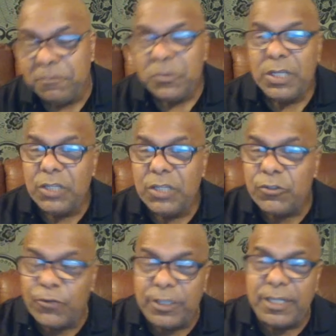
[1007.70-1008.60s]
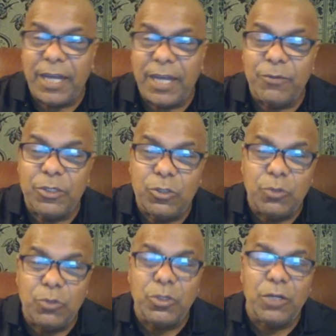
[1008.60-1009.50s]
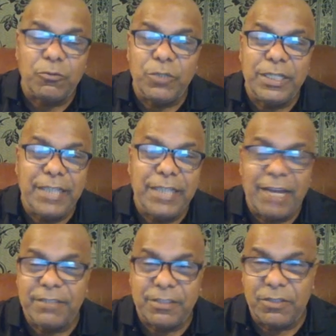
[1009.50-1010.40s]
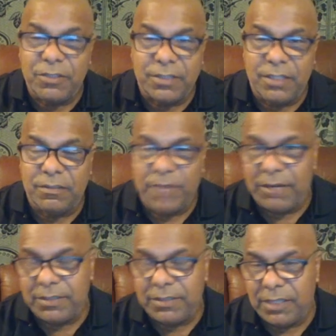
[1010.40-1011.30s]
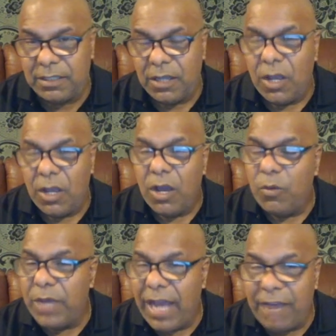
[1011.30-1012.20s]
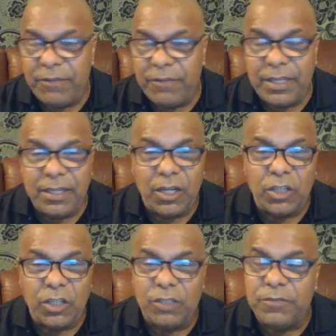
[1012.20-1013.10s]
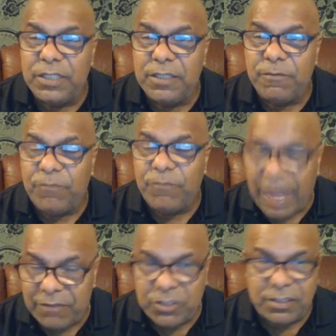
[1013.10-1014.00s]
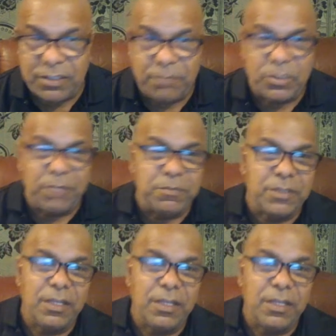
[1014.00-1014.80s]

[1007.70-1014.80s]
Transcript: In Trinidad, we do not really have a serious case of virus yet. We are having a lot of the 5G symptoms.